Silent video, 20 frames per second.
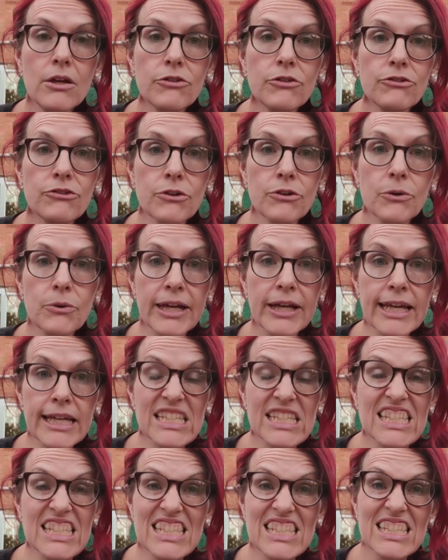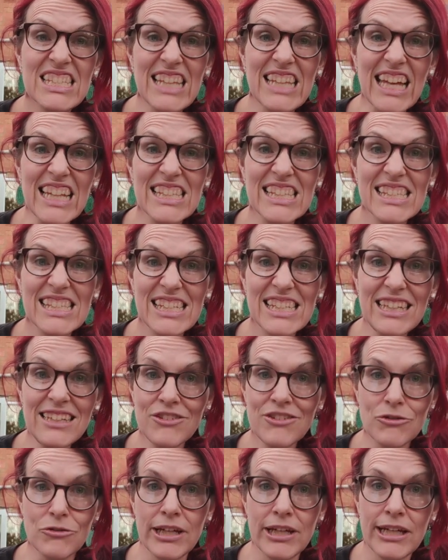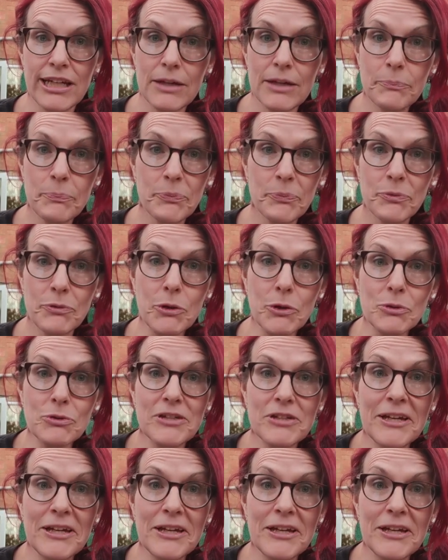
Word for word: So I guess that's it really. Not